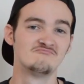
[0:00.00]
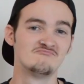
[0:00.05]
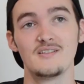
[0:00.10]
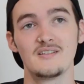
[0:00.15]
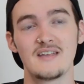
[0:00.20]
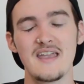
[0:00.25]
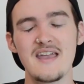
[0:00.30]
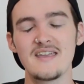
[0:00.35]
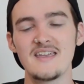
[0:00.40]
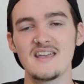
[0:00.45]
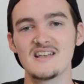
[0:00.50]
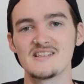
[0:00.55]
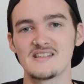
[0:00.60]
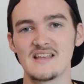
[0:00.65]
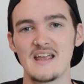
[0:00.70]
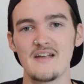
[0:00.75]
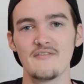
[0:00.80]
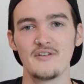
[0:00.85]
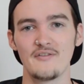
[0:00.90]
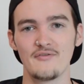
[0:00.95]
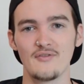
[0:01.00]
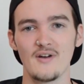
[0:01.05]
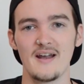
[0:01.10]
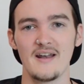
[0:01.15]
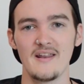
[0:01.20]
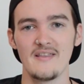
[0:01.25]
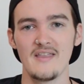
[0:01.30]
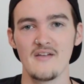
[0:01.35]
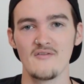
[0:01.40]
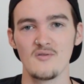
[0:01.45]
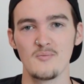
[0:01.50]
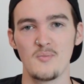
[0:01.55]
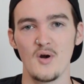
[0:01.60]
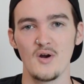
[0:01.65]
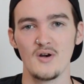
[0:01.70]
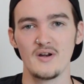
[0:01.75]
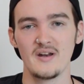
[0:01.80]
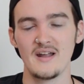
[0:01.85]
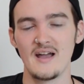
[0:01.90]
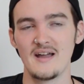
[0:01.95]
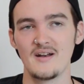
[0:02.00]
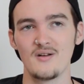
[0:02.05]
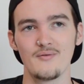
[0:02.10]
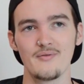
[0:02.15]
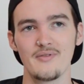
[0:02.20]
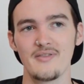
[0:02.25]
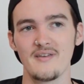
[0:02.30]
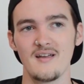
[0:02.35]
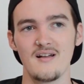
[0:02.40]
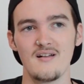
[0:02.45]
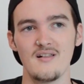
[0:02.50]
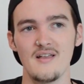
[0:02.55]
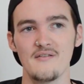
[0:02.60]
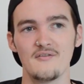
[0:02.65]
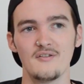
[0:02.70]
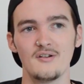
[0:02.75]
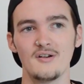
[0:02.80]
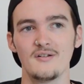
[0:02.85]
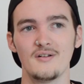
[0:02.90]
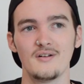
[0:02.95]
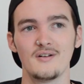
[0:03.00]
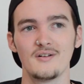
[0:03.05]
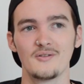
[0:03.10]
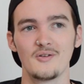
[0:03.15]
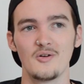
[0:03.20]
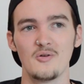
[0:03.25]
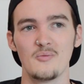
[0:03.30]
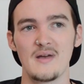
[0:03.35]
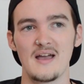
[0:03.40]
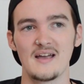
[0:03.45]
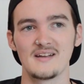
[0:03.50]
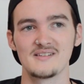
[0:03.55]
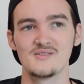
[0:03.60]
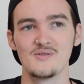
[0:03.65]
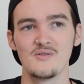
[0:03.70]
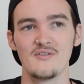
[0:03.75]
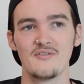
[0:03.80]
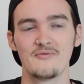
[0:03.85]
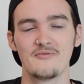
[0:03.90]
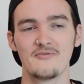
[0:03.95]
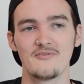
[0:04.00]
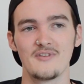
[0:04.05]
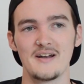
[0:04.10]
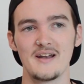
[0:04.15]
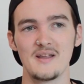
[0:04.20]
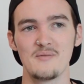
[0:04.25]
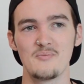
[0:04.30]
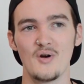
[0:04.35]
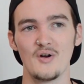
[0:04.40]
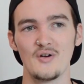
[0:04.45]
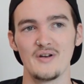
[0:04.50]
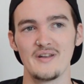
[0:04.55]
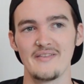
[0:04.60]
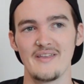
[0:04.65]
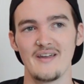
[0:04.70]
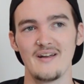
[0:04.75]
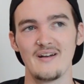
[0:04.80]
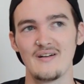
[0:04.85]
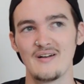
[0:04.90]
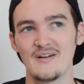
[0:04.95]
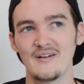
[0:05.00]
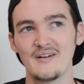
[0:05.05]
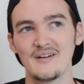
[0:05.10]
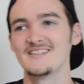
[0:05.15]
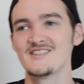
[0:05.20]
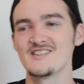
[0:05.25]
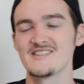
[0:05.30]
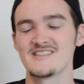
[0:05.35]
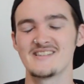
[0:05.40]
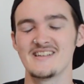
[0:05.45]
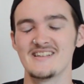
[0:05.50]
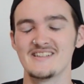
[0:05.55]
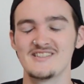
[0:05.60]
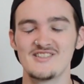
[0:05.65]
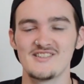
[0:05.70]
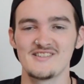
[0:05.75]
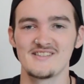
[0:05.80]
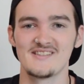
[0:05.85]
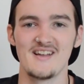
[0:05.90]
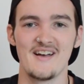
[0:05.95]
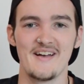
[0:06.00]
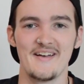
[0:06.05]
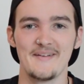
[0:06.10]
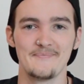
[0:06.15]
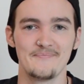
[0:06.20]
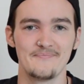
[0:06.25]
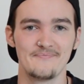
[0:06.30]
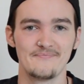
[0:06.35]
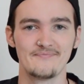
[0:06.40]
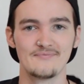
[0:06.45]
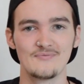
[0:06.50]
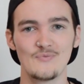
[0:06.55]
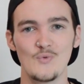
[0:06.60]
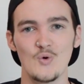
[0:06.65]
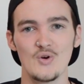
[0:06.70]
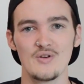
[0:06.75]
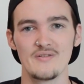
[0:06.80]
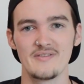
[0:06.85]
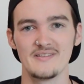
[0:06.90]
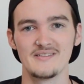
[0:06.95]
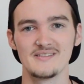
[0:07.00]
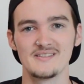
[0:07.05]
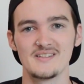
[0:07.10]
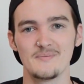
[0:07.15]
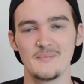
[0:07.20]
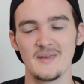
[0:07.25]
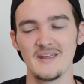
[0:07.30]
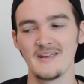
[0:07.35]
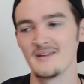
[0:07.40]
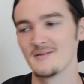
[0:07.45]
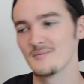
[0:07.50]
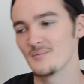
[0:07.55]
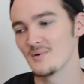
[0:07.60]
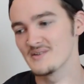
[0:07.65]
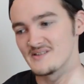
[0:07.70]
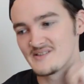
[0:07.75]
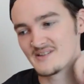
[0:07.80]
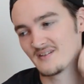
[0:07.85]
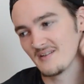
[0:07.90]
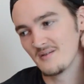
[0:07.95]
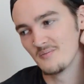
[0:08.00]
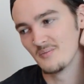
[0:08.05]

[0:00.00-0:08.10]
Genki has every Friday, they have a party. I don't think I'll ever go back to a Friday party there. It's just not worth it to me personally,